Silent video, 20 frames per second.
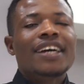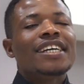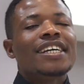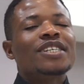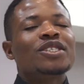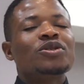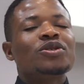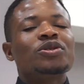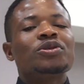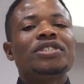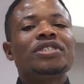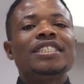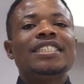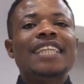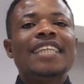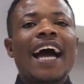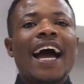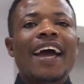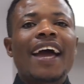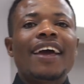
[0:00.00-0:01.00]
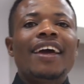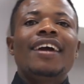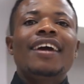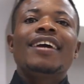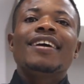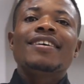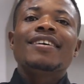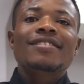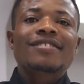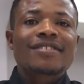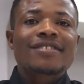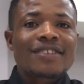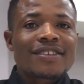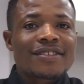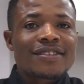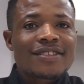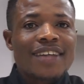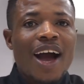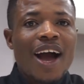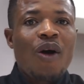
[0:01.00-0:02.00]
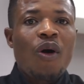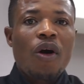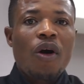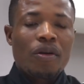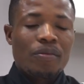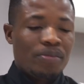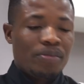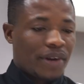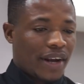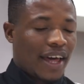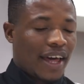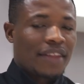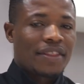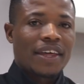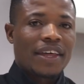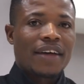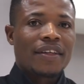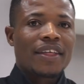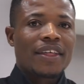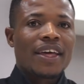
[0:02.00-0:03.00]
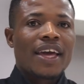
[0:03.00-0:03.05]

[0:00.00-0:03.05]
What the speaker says: should deny his sister or brother.